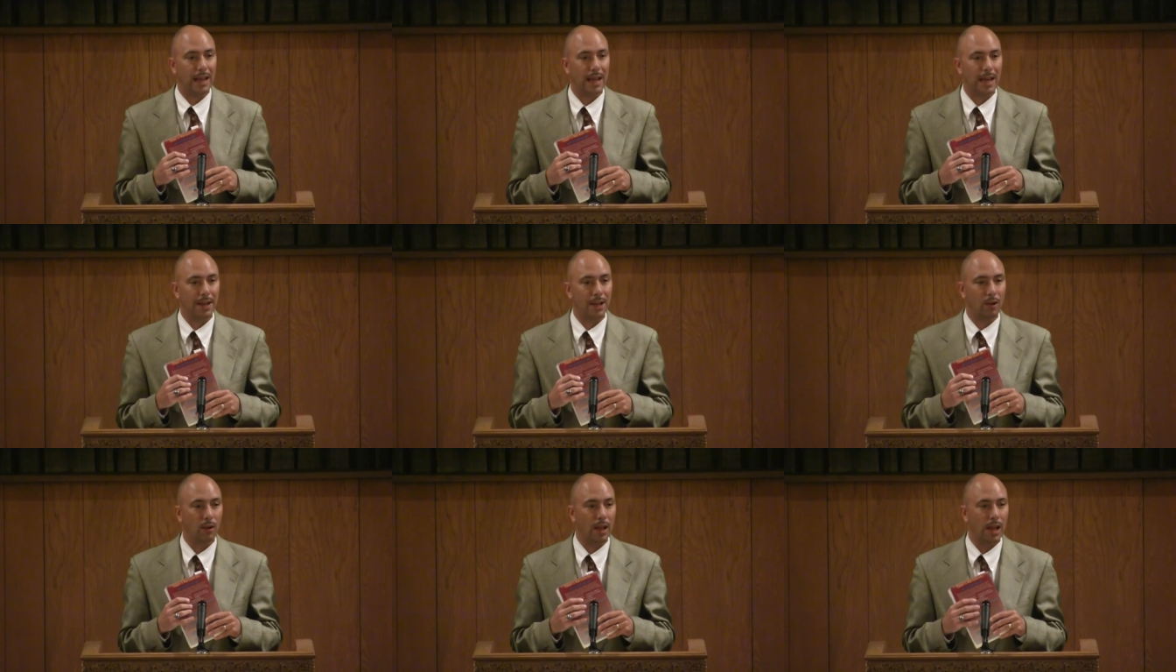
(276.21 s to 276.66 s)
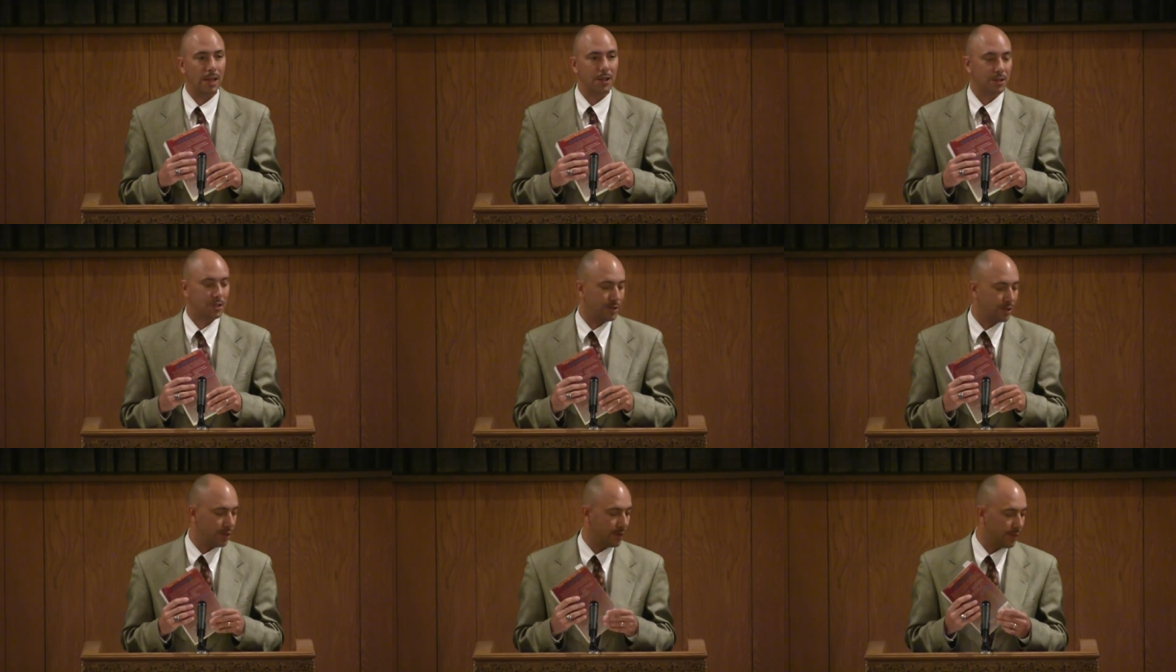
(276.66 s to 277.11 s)
I know
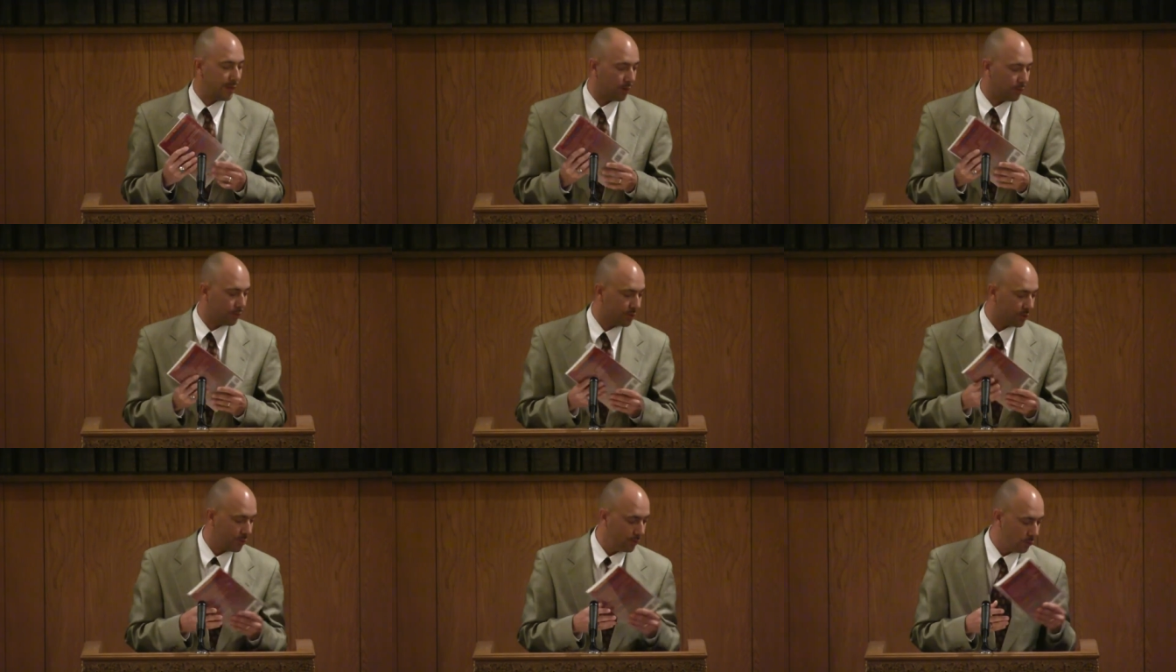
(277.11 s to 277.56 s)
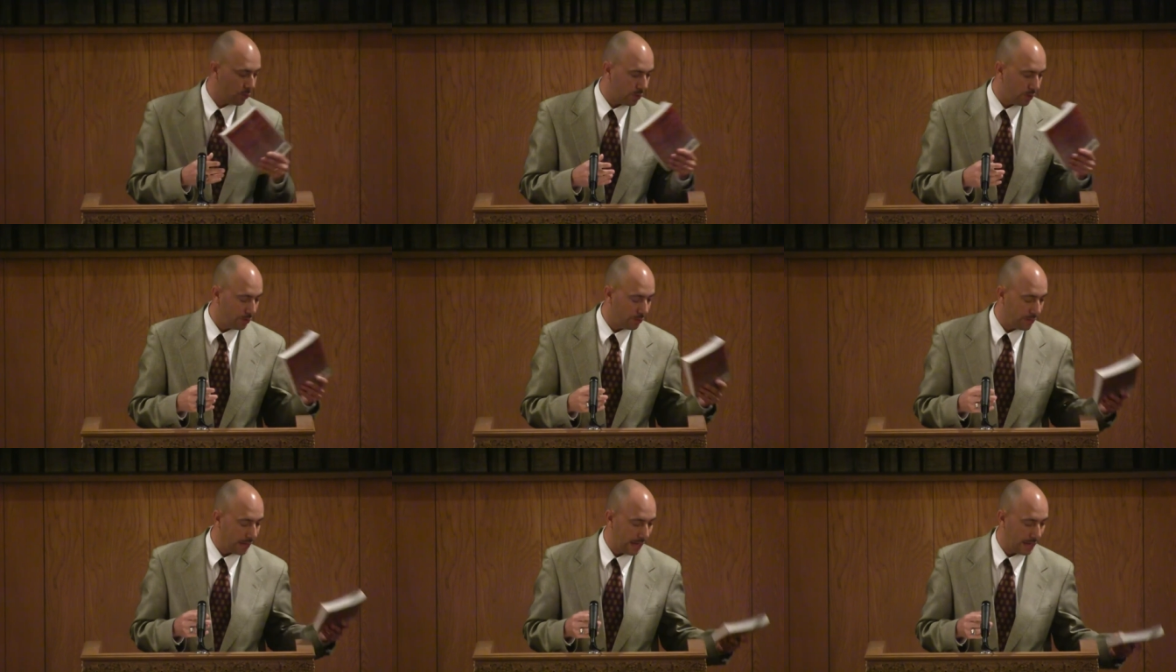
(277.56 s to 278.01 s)
last year there was someone who
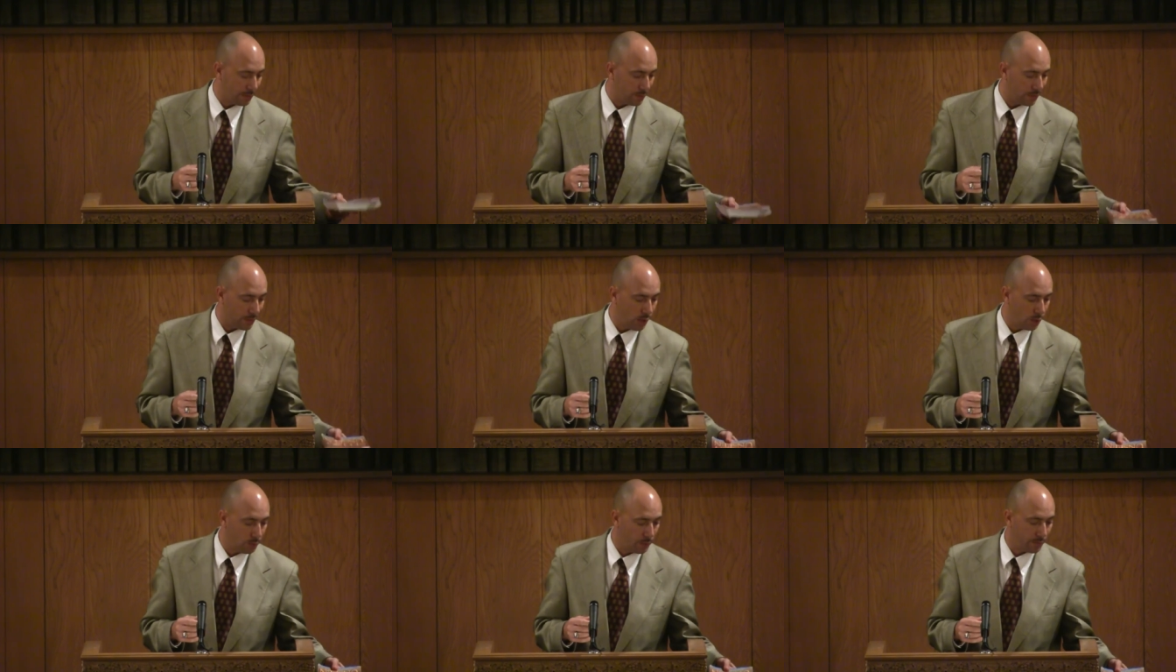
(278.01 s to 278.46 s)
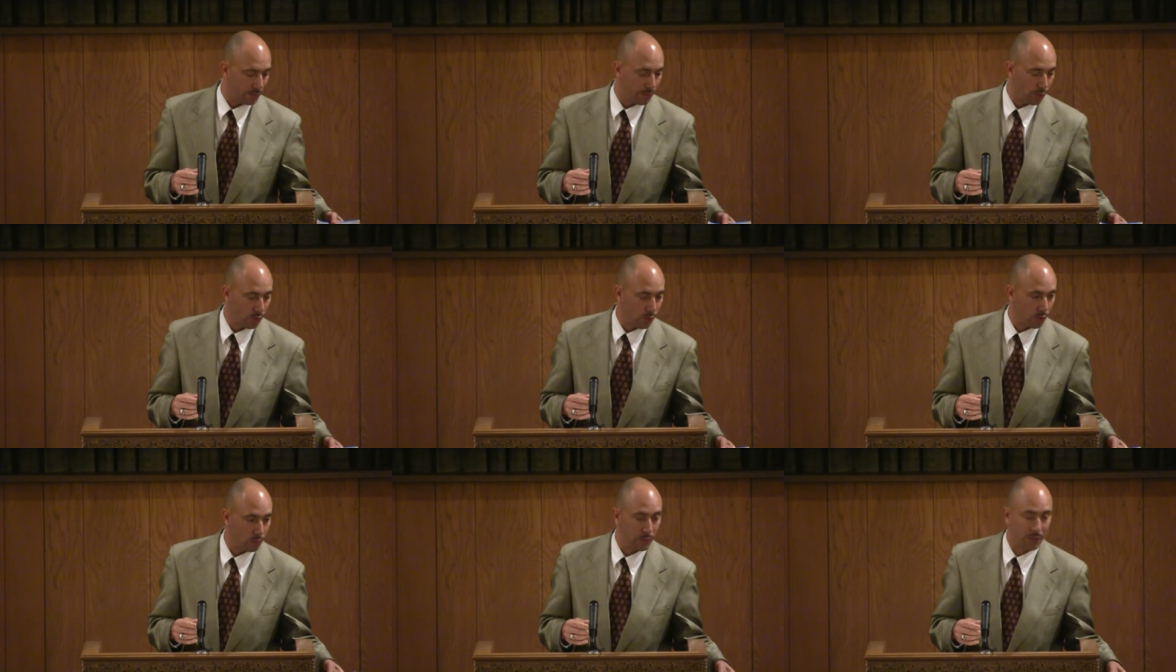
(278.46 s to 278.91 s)
came to the open
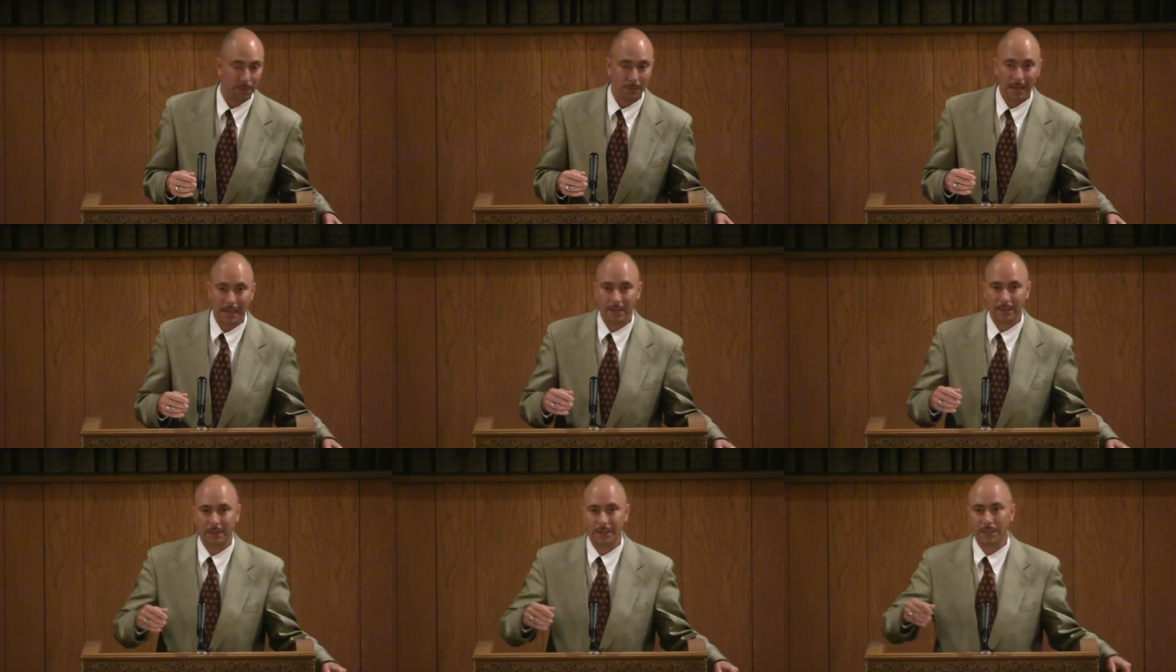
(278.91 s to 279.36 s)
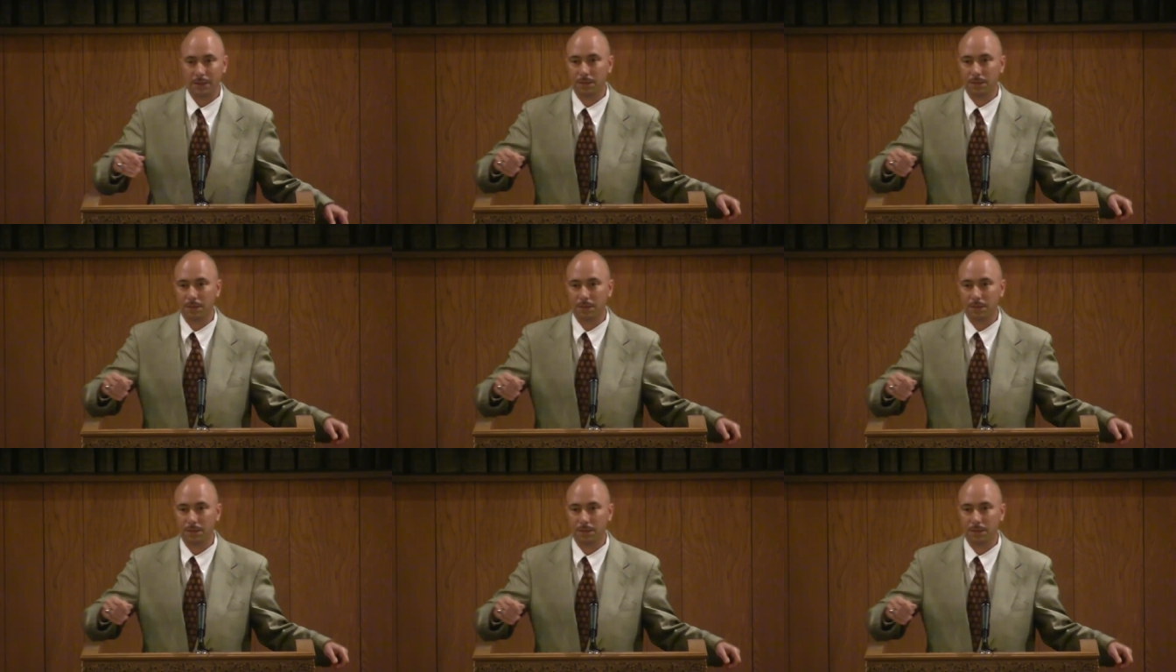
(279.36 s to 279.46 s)
forum and made the